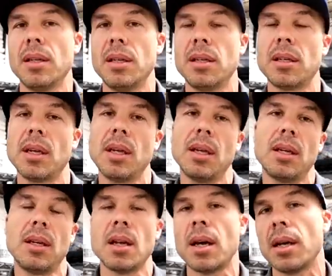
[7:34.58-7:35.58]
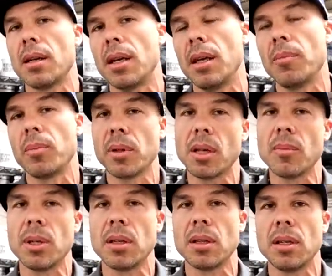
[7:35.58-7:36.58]
leak and not a
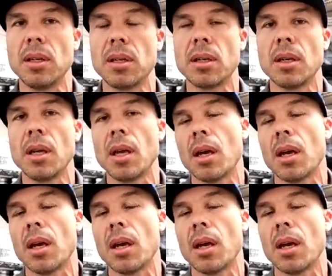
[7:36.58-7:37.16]
plumbing leak,